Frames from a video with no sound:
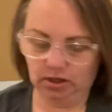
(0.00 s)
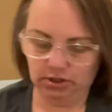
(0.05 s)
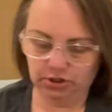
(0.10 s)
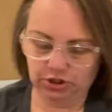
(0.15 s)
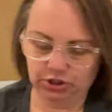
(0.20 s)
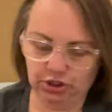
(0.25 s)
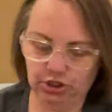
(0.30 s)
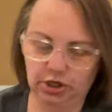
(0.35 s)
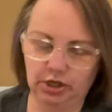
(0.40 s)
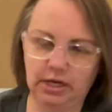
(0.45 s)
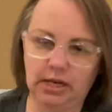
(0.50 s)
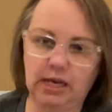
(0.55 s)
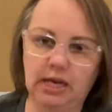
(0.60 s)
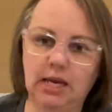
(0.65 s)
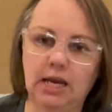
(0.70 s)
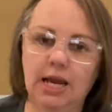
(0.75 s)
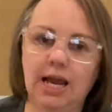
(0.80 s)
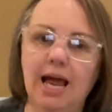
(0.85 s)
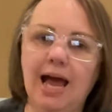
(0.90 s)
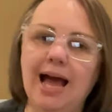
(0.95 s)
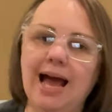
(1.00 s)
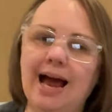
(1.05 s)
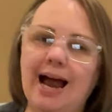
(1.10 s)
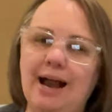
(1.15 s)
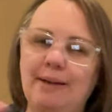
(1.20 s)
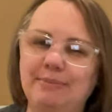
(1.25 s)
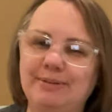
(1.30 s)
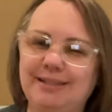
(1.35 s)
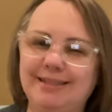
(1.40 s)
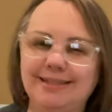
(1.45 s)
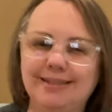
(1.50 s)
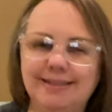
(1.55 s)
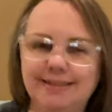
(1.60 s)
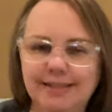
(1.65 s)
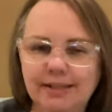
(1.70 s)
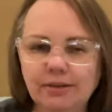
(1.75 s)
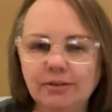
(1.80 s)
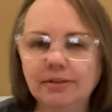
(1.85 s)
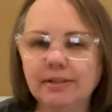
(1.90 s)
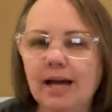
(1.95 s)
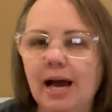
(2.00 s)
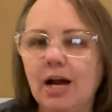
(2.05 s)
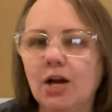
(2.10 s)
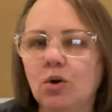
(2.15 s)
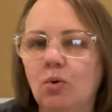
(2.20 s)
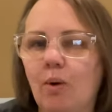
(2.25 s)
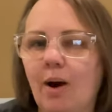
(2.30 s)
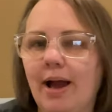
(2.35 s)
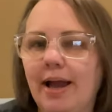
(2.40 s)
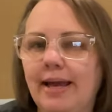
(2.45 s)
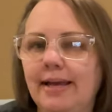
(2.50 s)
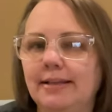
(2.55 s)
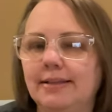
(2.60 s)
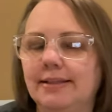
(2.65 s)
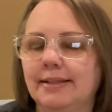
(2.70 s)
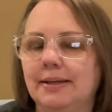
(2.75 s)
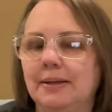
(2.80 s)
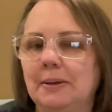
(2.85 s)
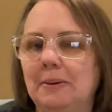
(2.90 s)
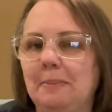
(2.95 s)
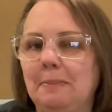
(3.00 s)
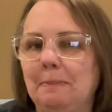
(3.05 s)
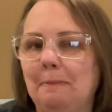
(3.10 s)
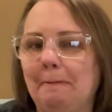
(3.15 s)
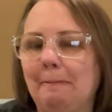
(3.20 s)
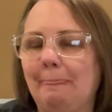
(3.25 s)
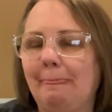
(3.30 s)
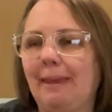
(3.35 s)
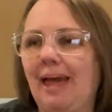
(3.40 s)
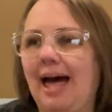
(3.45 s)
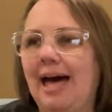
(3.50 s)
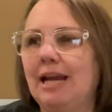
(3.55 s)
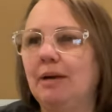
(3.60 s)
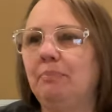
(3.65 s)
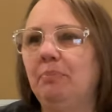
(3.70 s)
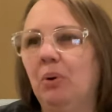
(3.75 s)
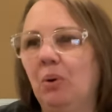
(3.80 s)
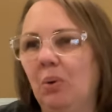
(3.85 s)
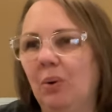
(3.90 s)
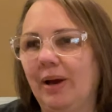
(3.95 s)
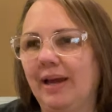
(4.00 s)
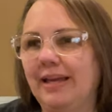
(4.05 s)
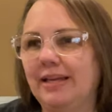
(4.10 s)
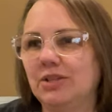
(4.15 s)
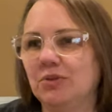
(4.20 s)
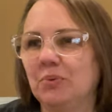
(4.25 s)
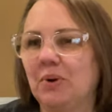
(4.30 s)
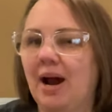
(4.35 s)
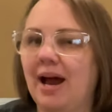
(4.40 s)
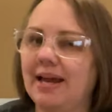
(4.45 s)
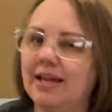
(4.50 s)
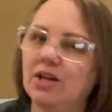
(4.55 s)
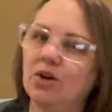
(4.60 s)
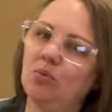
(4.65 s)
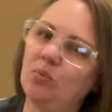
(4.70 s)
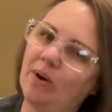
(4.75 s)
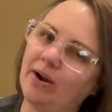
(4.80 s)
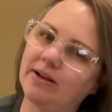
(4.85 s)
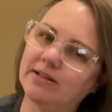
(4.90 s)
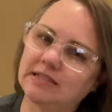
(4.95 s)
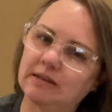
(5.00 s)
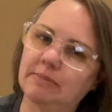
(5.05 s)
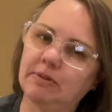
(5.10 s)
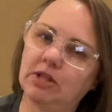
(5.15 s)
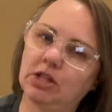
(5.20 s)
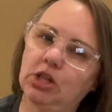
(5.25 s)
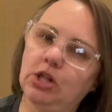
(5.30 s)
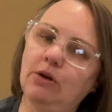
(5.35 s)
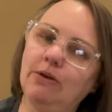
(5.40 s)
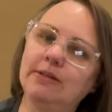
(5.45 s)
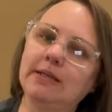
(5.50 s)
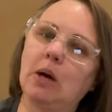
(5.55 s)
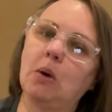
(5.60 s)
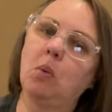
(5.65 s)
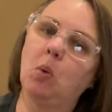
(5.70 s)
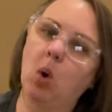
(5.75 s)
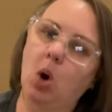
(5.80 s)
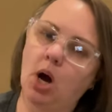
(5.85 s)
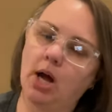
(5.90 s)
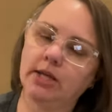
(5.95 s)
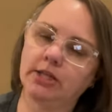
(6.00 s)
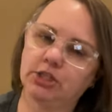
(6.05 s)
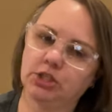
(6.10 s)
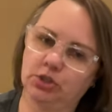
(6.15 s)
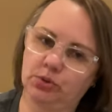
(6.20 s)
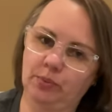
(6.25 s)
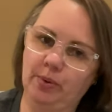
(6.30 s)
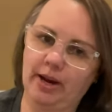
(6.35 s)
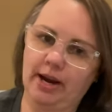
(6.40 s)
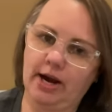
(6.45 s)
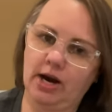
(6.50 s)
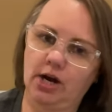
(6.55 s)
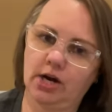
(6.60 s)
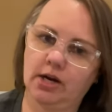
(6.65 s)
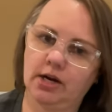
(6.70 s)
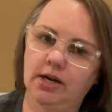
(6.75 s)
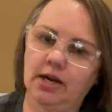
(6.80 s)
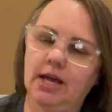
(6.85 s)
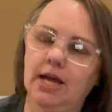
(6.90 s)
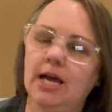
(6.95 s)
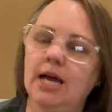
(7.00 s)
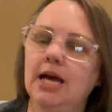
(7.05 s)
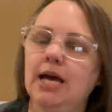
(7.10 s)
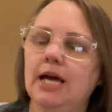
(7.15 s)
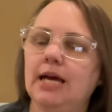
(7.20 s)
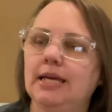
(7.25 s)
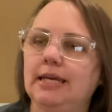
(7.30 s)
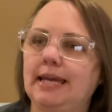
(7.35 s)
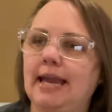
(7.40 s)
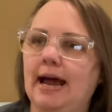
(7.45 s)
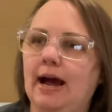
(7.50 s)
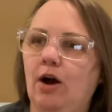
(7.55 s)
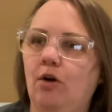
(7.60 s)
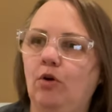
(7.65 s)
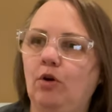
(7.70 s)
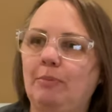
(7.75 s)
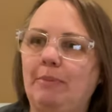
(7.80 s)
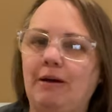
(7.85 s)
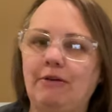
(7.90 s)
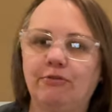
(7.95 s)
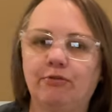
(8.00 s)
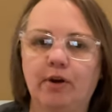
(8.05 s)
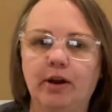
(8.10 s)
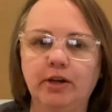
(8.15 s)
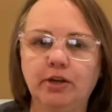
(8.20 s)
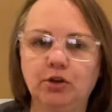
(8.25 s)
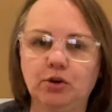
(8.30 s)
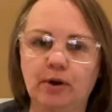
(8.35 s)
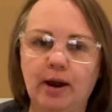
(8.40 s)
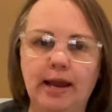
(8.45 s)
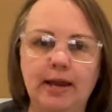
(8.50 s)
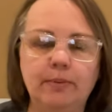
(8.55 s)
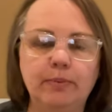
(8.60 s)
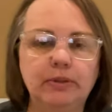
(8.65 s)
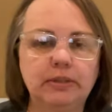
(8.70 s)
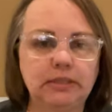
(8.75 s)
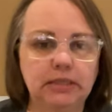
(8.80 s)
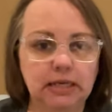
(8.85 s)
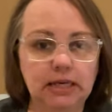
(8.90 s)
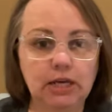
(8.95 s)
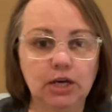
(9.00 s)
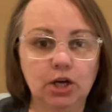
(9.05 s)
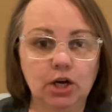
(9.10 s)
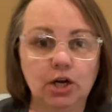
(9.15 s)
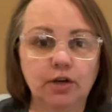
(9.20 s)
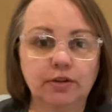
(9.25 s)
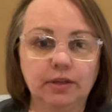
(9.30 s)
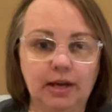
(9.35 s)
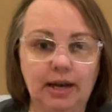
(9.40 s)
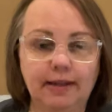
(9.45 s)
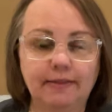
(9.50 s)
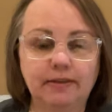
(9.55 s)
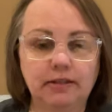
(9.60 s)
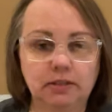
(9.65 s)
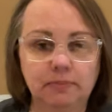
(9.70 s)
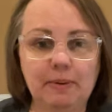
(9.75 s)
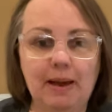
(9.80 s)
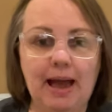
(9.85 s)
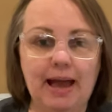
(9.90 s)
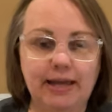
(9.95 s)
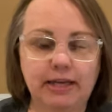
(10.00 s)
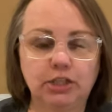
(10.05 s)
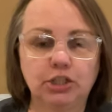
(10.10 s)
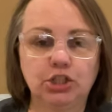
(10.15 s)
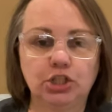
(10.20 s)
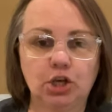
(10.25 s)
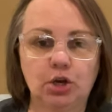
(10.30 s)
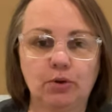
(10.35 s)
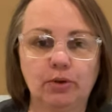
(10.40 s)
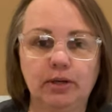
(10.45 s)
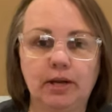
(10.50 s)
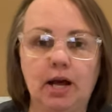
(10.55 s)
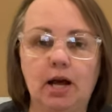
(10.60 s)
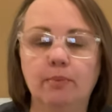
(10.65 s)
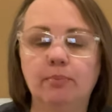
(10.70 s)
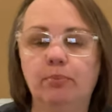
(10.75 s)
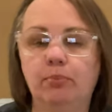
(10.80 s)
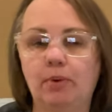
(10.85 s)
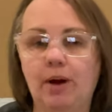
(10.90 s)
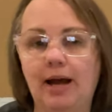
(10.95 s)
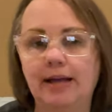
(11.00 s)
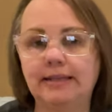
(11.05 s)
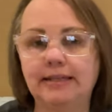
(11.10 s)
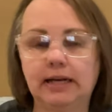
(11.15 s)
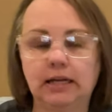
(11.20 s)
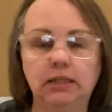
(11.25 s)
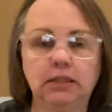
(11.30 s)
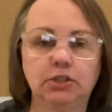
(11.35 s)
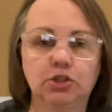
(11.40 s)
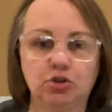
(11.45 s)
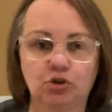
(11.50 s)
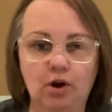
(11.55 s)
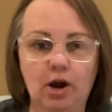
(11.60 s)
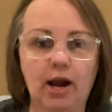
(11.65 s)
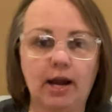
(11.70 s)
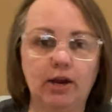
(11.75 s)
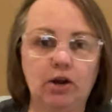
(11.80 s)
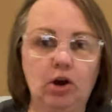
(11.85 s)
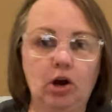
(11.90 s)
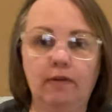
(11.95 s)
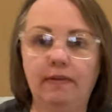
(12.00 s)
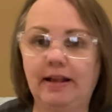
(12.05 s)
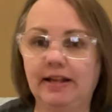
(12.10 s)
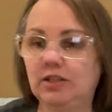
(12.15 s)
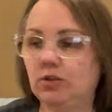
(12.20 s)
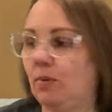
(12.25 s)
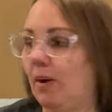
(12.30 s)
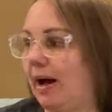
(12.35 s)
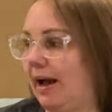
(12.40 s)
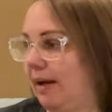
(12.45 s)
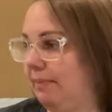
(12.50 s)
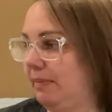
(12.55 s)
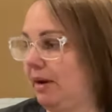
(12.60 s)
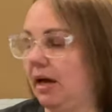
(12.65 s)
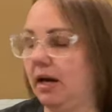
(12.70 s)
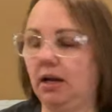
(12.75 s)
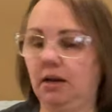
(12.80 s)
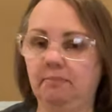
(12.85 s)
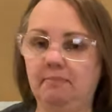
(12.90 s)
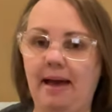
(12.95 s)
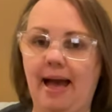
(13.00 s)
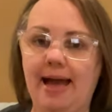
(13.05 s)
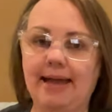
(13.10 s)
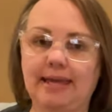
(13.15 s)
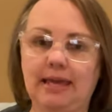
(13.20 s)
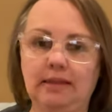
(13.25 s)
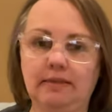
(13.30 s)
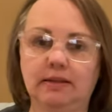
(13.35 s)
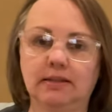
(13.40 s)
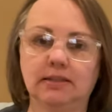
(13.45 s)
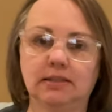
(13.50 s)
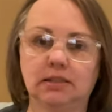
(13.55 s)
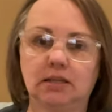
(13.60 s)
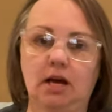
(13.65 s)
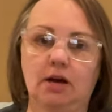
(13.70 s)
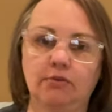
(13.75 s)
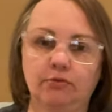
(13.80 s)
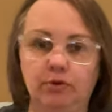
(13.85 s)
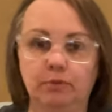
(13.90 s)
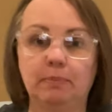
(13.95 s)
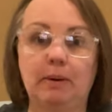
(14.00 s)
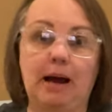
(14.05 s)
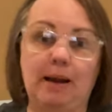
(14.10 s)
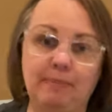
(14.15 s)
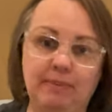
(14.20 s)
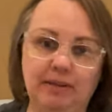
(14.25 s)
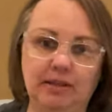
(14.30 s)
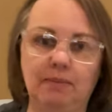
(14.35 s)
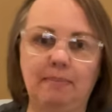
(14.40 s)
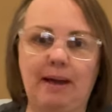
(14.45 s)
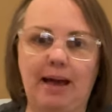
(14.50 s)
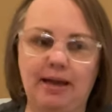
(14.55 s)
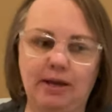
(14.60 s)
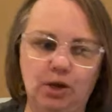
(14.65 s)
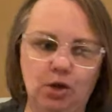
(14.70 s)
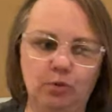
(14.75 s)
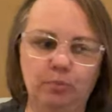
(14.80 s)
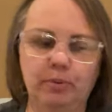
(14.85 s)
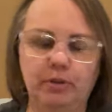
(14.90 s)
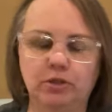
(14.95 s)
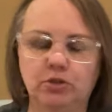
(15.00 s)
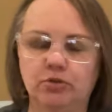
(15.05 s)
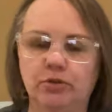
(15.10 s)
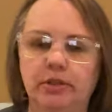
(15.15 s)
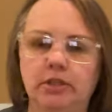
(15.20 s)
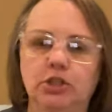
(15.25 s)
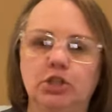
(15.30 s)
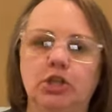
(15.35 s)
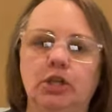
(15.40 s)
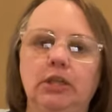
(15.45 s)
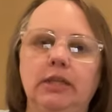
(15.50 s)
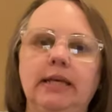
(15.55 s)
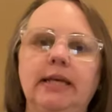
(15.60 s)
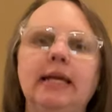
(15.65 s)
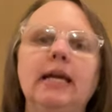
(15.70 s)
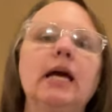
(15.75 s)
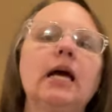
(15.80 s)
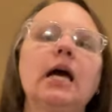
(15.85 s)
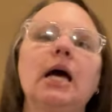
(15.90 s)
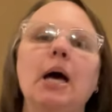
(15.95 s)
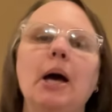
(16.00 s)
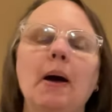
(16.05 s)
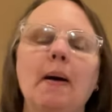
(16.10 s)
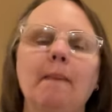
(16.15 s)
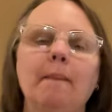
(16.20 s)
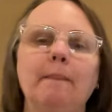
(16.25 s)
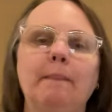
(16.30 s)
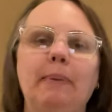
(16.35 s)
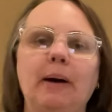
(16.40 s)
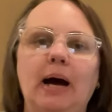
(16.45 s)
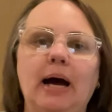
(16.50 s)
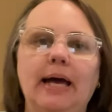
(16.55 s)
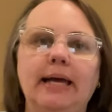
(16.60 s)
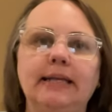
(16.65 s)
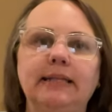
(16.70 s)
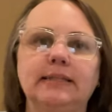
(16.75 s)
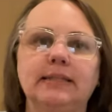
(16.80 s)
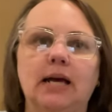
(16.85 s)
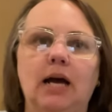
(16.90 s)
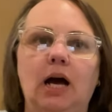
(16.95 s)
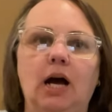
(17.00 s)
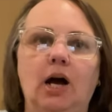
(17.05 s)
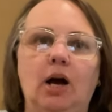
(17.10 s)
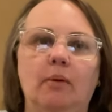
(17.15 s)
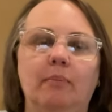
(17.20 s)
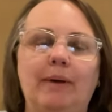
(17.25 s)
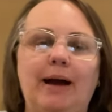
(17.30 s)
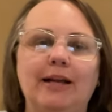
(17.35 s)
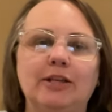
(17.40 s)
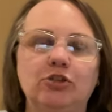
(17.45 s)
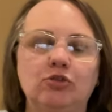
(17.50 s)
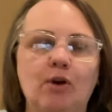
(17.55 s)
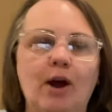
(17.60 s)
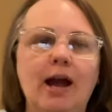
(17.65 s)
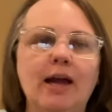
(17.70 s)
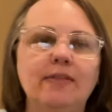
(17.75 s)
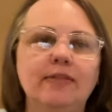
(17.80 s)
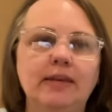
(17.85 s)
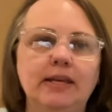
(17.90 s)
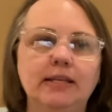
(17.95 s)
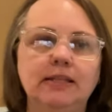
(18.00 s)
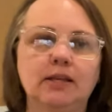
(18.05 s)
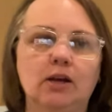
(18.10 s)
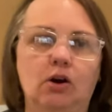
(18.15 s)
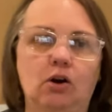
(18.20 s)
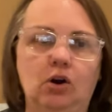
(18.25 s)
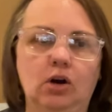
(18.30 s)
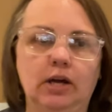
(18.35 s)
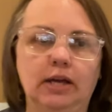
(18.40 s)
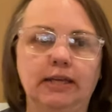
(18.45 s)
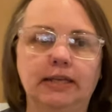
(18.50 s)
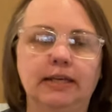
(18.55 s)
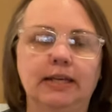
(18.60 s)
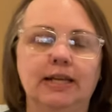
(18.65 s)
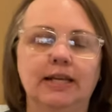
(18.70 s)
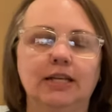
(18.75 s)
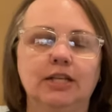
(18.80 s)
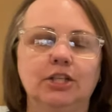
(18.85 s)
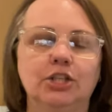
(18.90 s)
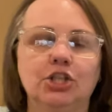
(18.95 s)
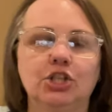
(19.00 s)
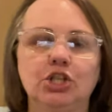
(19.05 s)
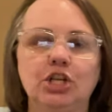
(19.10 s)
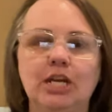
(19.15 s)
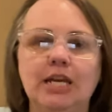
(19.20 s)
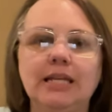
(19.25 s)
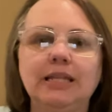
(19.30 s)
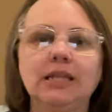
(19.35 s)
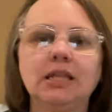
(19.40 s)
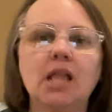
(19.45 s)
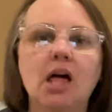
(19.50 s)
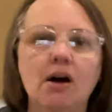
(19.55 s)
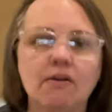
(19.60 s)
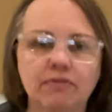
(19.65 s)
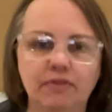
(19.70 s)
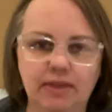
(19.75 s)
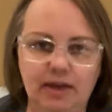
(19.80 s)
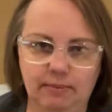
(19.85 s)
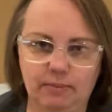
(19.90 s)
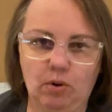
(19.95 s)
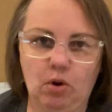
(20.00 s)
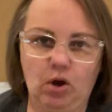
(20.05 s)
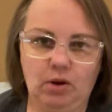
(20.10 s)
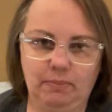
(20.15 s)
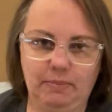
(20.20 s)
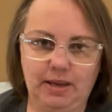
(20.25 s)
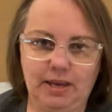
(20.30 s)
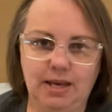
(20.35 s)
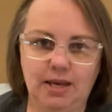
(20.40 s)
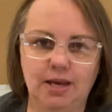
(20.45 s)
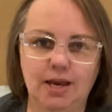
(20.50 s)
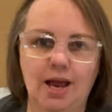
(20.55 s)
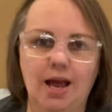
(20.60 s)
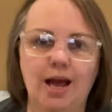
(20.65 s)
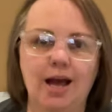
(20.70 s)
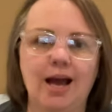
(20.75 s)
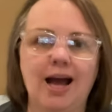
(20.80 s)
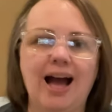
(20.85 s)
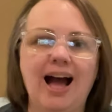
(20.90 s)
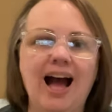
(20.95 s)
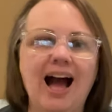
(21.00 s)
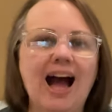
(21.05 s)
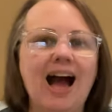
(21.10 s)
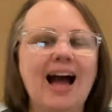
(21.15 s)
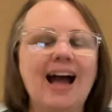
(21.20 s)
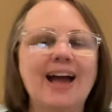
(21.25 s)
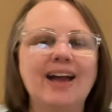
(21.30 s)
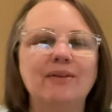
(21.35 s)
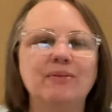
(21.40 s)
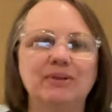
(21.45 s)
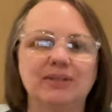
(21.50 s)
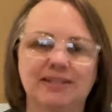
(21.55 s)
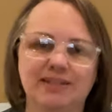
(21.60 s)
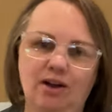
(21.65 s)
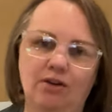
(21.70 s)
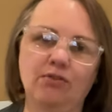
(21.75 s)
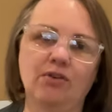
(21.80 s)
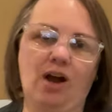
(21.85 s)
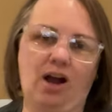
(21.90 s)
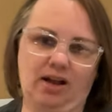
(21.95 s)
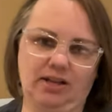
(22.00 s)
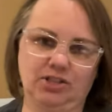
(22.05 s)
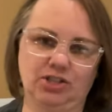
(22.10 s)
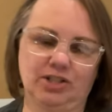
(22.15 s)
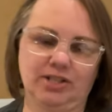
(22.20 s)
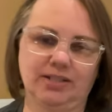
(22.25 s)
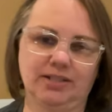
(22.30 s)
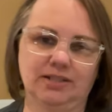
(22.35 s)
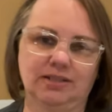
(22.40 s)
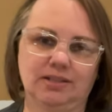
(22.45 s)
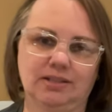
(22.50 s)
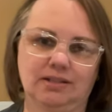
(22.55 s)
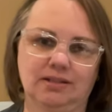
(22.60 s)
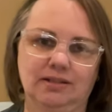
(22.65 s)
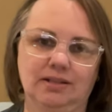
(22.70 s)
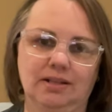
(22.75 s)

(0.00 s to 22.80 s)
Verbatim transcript: loss journey, I'm still not quite at a point where I can wear some of the clothes I want to wear. Now, when my friend Gray was here, the night this package showed up, I did a try on. That's why I'm not unbagging this stuff with popping the bag open traditionally. But um, I tried these on. She loved them on me. I was self-conscious